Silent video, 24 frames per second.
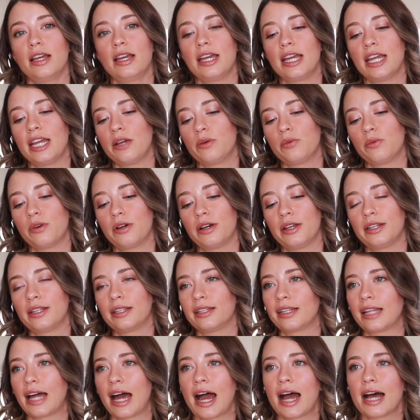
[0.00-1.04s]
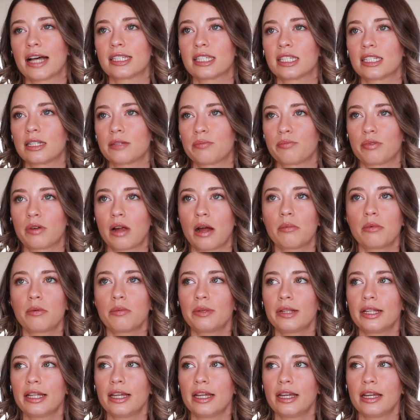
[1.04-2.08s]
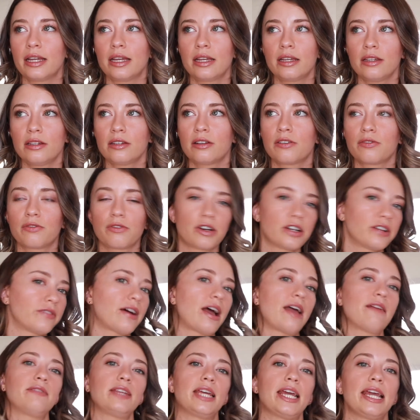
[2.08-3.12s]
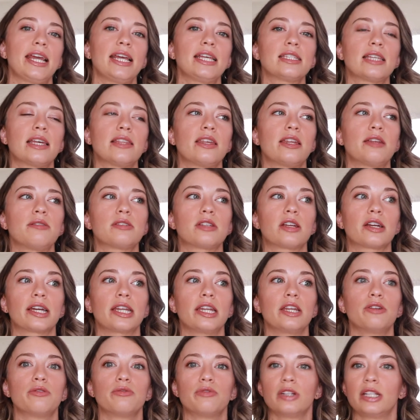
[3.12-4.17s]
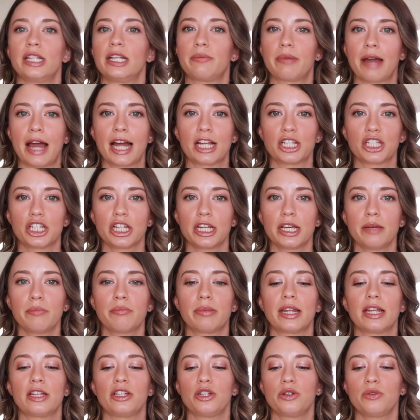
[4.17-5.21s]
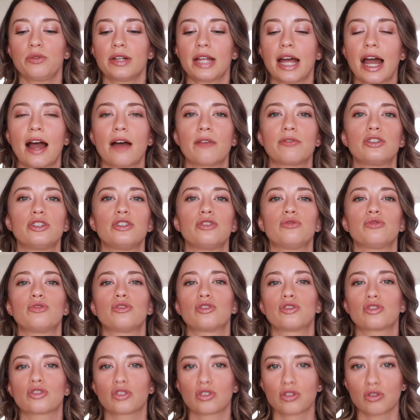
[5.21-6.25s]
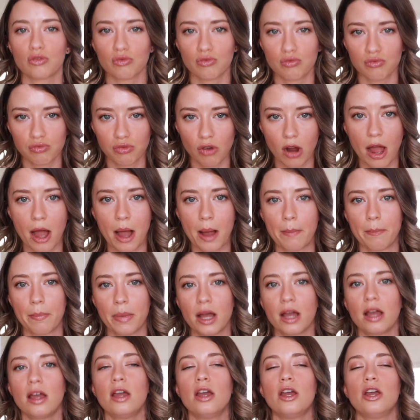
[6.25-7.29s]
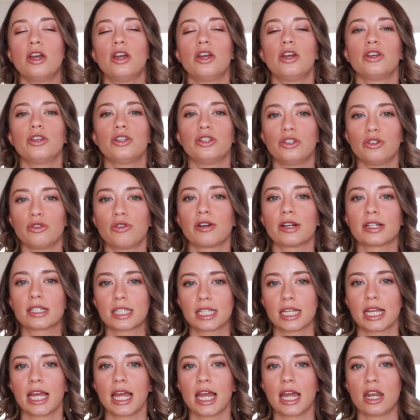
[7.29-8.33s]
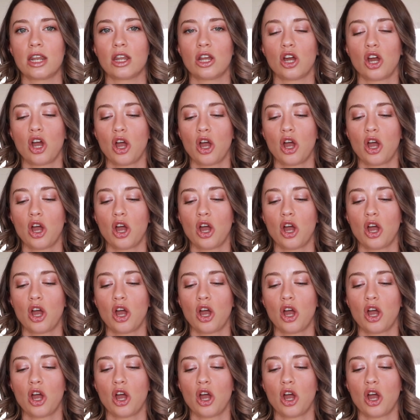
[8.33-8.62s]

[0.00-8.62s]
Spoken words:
It would last probably, 4 to 5 days, and then it'd start getting really patchy, but you would have to scrub your skin